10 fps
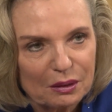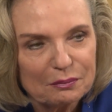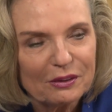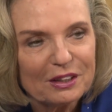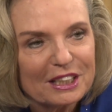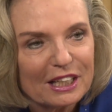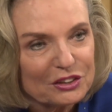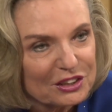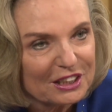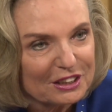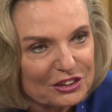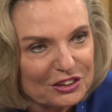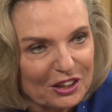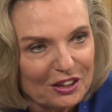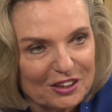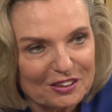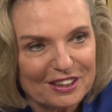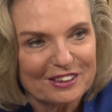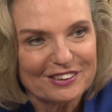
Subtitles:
primarily actually in the Chicago